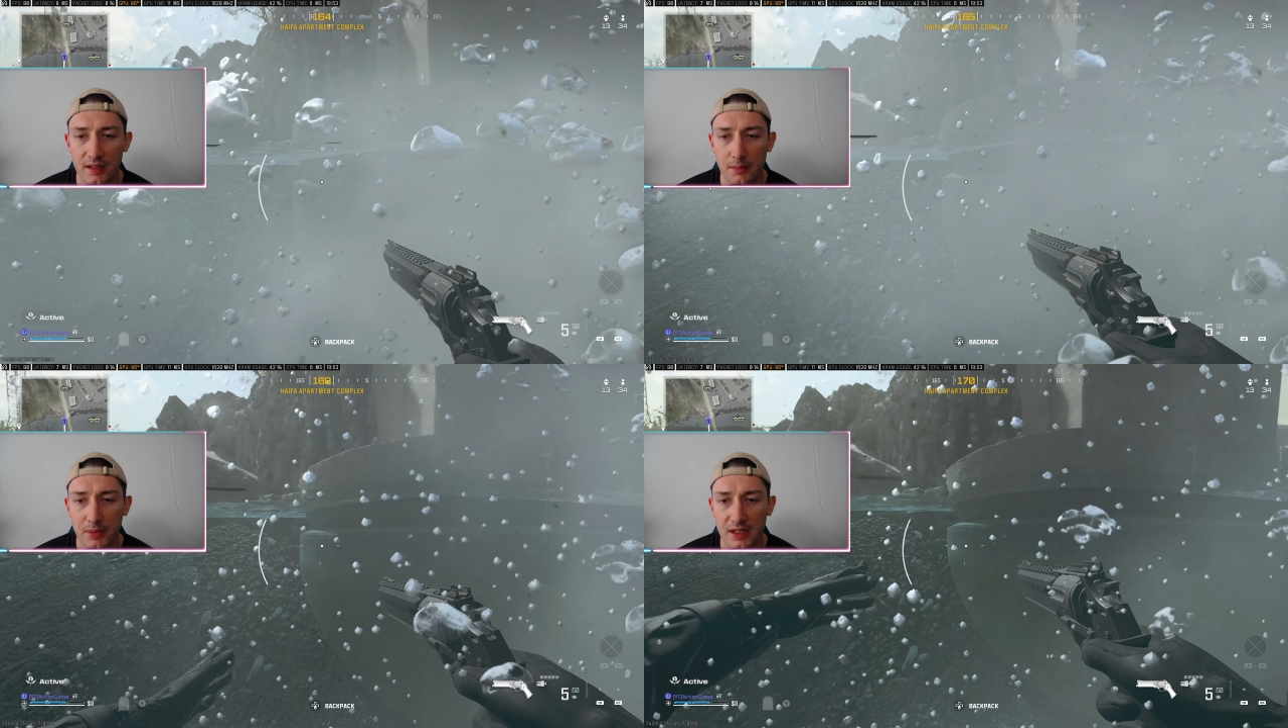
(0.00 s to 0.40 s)

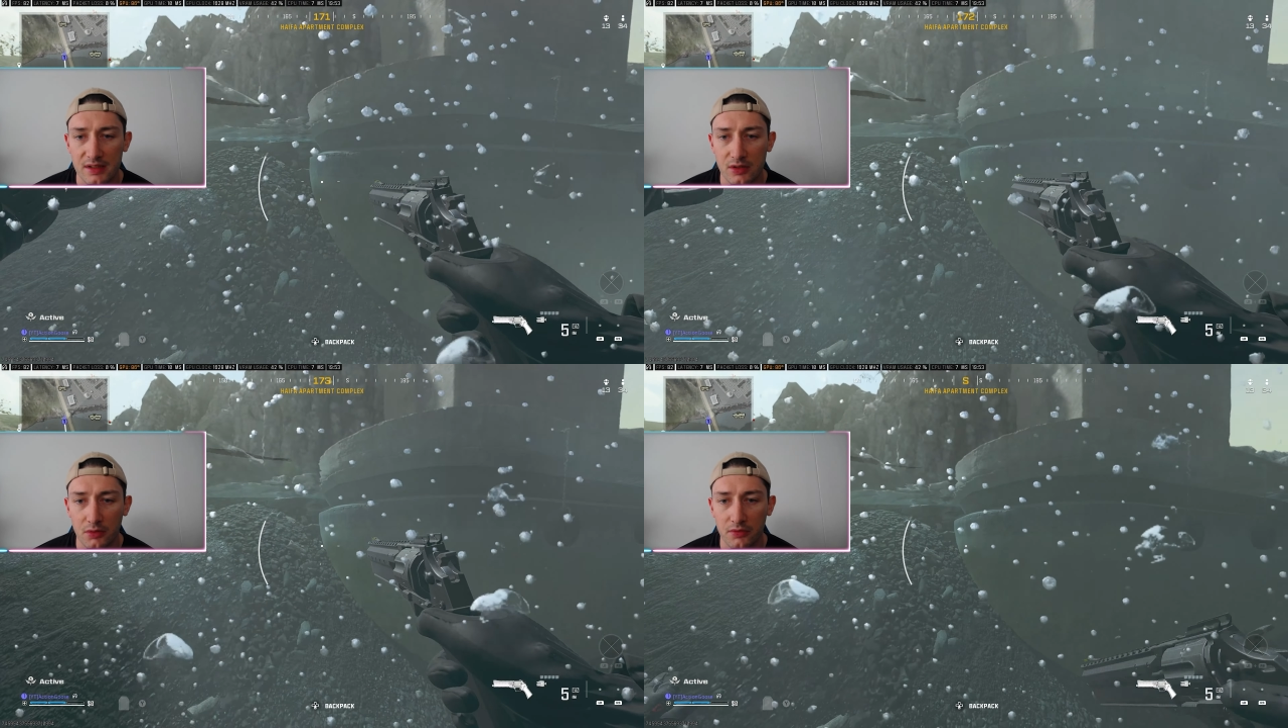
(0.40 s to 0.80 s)
the
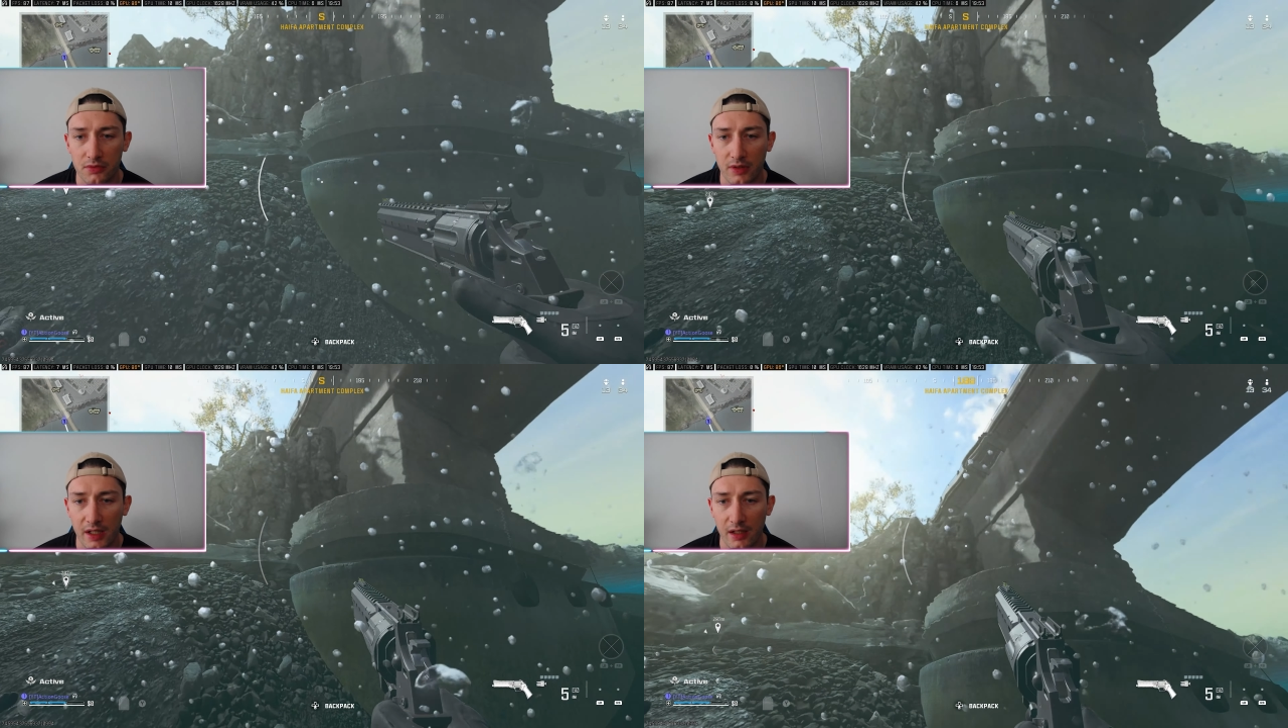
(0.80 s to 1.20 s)
piece of
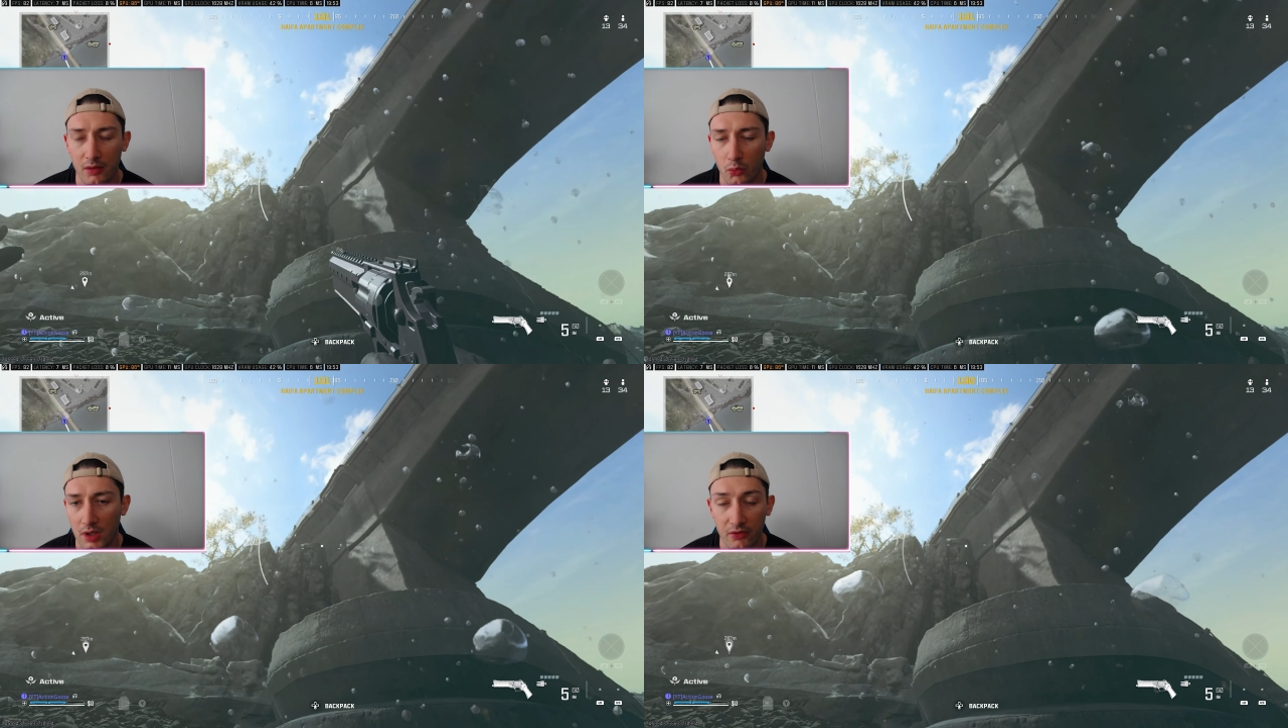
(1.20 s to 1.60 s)

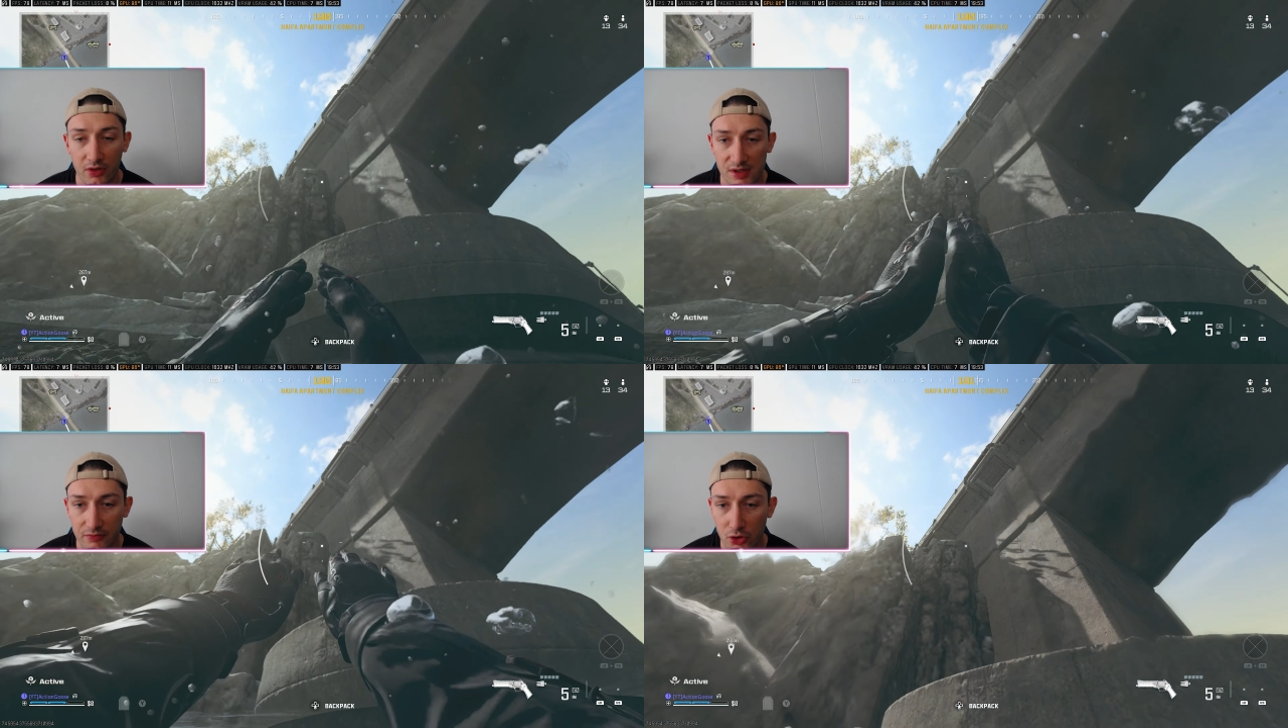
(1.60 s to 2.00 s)
whatever
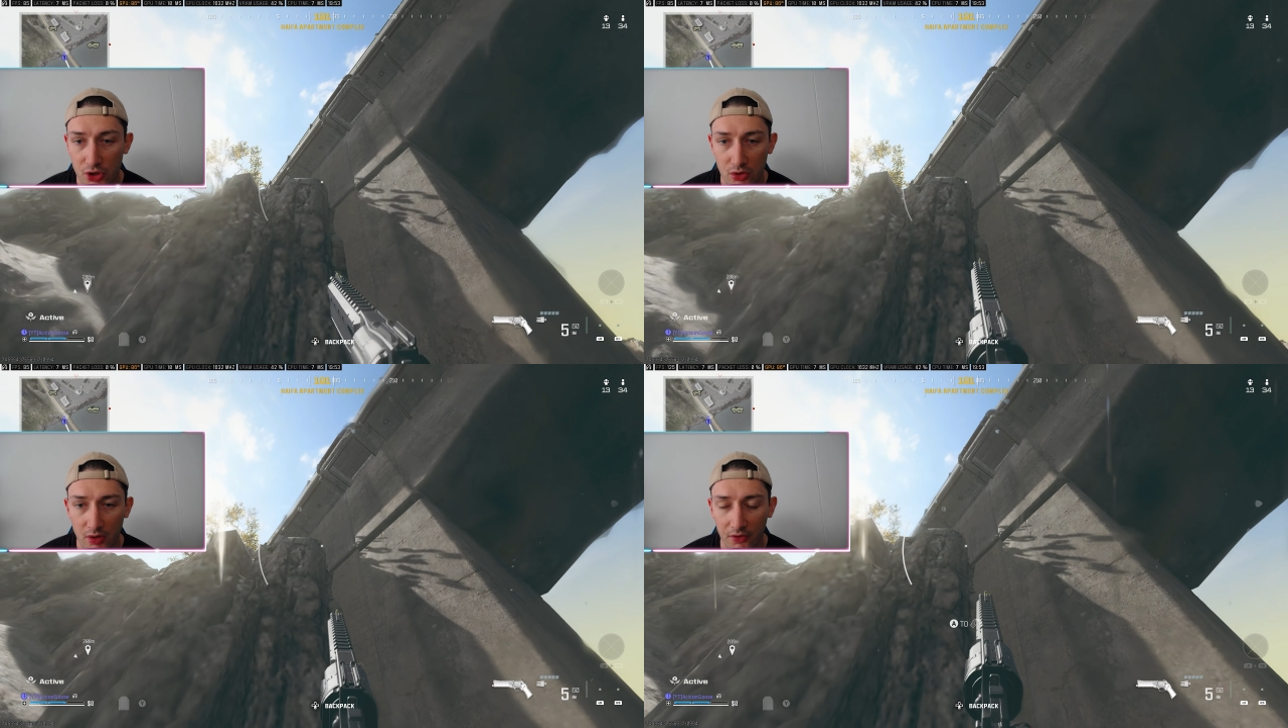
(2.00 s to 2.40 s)
is run
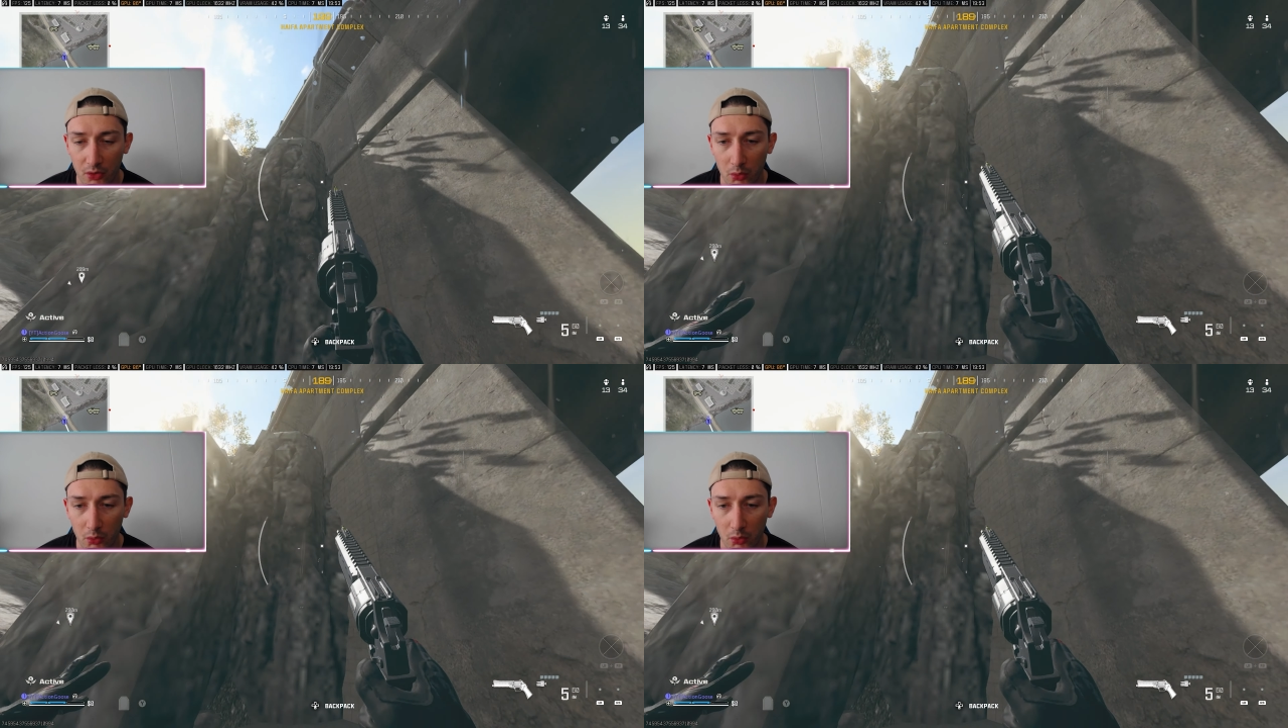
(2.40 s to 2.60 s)
to you after the